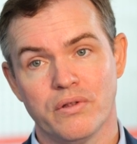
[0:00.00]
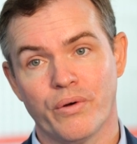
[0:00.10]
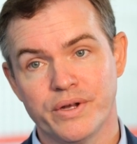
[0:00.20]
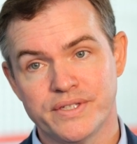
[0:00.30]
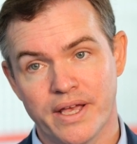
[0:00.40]

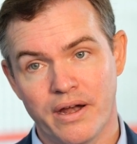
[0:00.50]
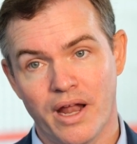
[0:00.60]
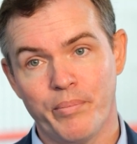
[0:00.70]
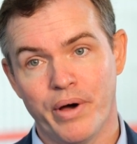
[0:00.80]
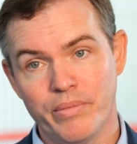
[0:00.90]
Laurie Sehn and
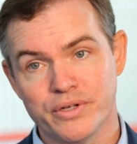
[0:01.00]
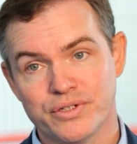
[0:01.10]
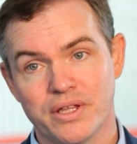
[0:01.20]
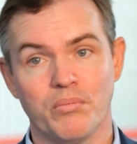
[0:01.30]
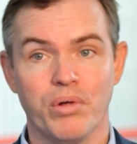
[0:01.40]
I
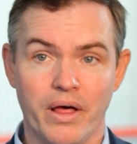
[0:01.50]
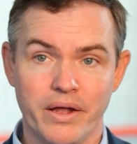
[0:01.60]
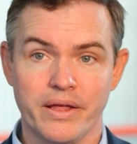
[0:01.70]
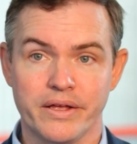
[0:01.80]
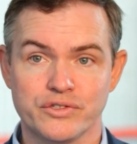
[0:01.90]
published in
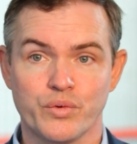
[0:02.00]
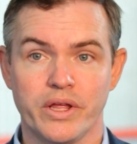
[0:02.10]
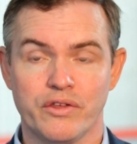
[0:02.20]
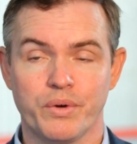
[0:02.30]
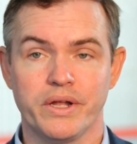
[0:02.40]
Blood in
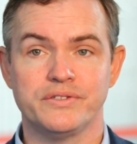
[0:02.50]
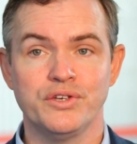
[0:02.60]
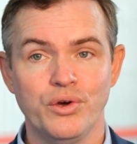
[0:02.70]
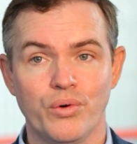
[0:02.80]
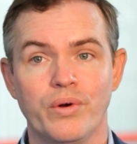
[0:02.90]

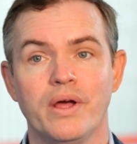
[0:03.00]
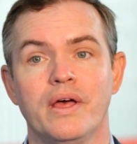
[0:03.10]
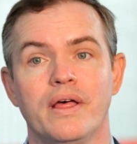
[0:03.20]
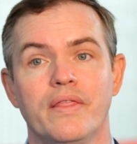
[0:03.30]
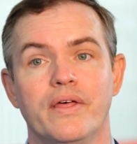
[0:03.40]
2022,
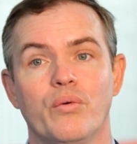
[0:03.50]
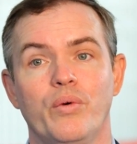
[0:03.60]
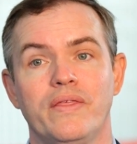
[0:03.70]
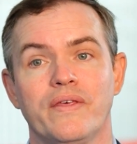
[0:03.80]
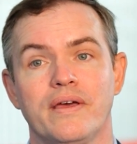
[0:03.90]
that
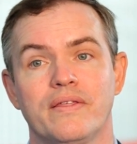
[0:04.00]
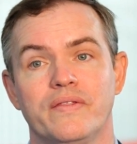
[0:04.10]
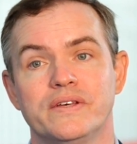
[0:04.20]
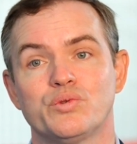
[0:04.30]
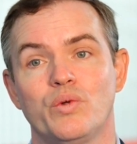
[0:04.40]
we think that this